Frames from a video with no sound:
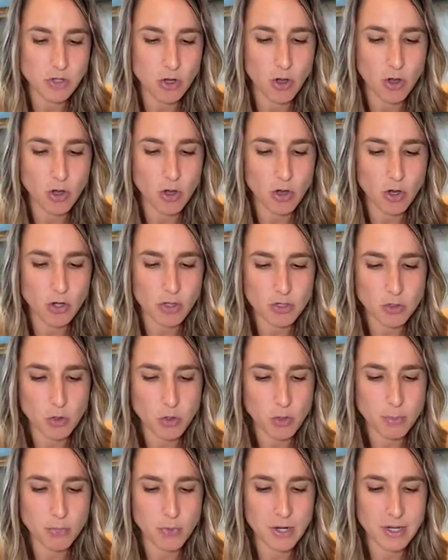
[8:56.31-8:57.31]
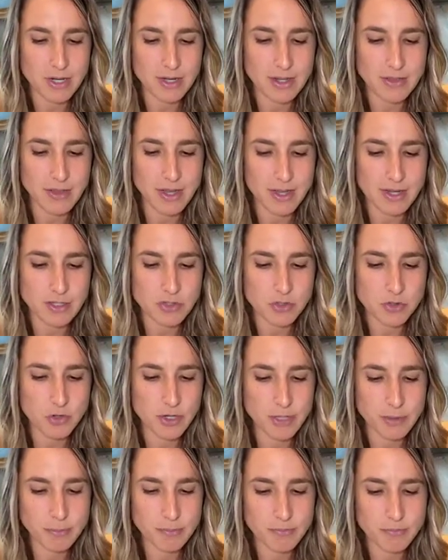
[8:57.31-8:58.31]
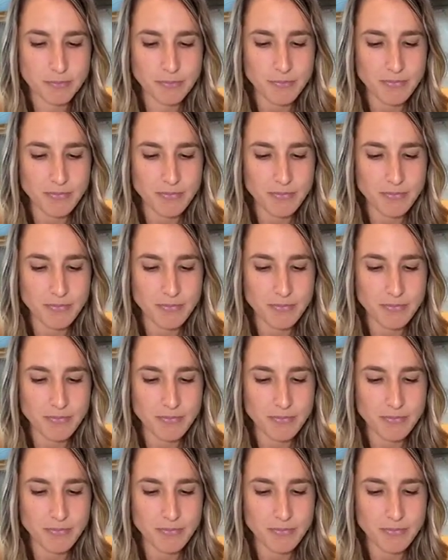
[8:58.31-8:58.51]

all incorporated in the ice cream.